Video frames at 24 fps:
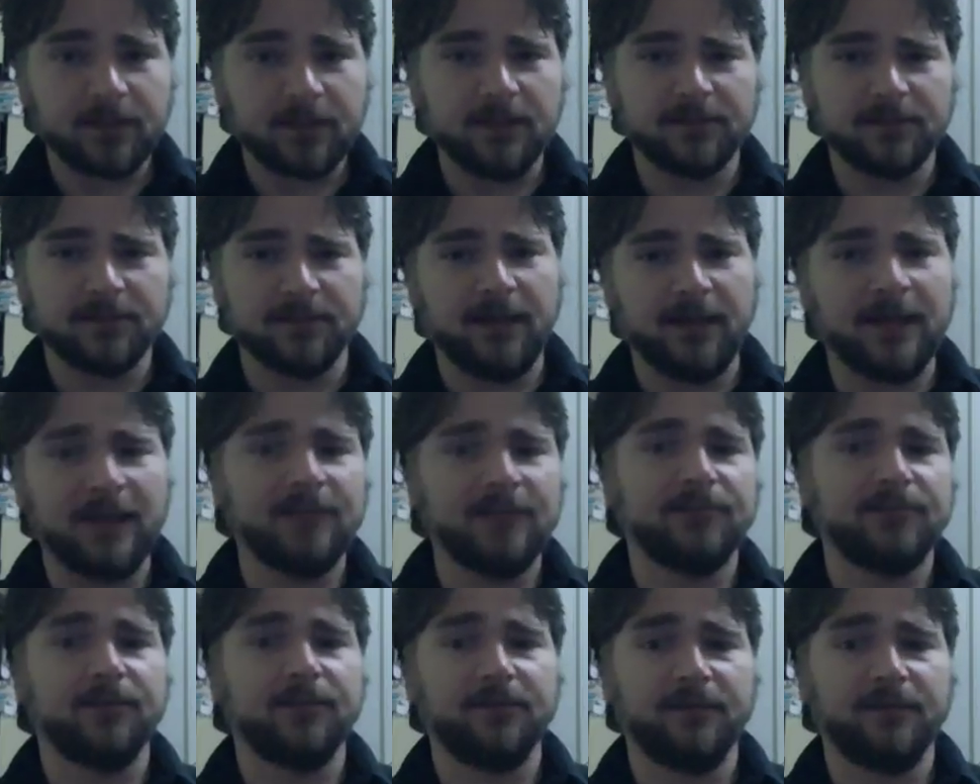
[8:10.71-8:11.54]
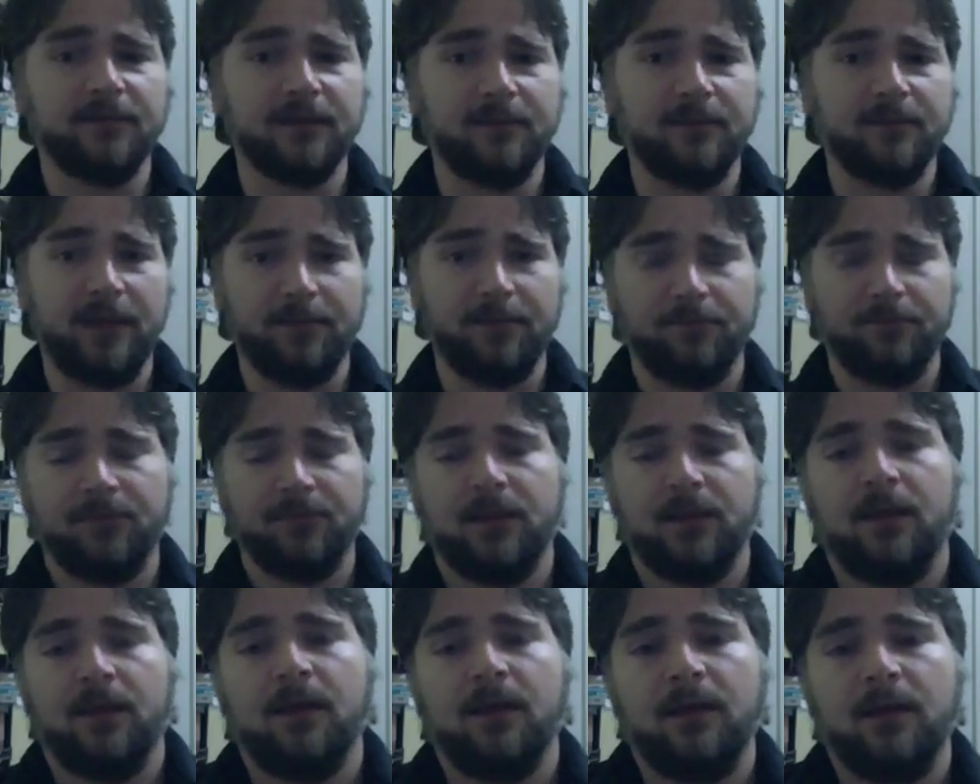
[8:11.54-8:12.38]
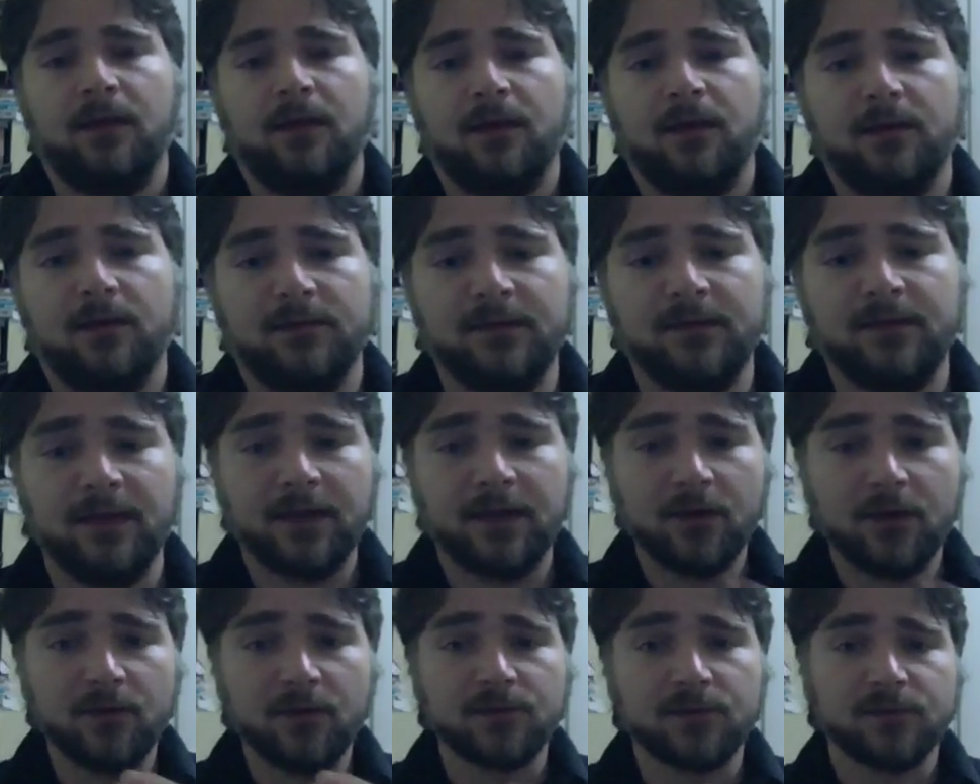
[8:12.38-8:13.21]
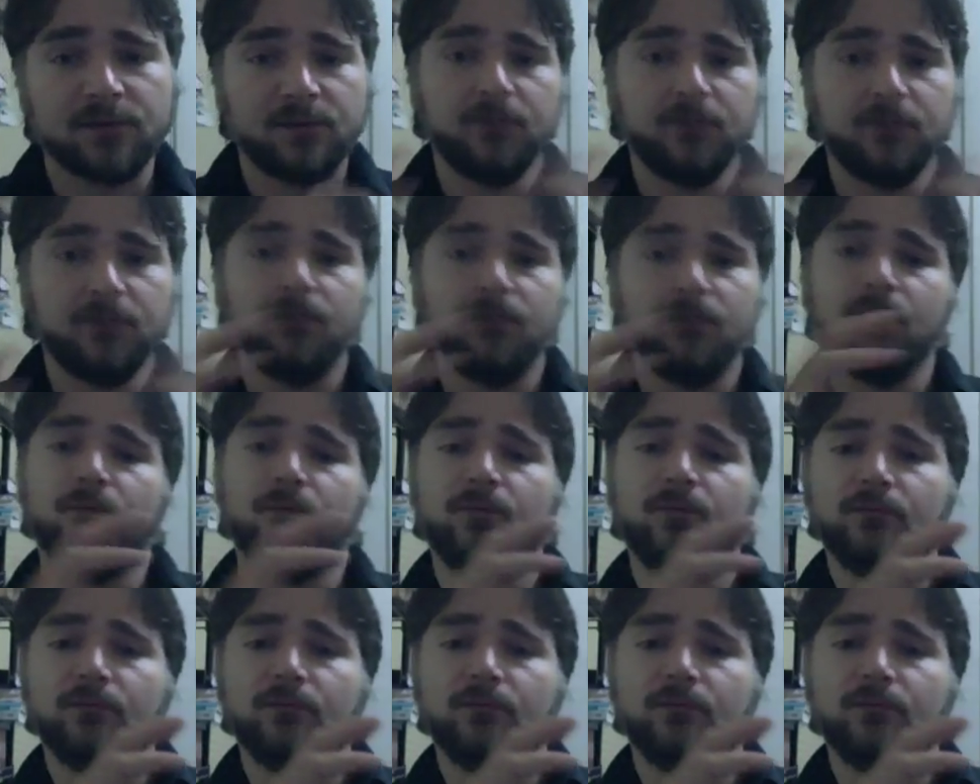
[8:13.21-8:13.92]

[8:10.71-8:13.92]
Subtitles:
It's a lot easier to think about. Then that goes to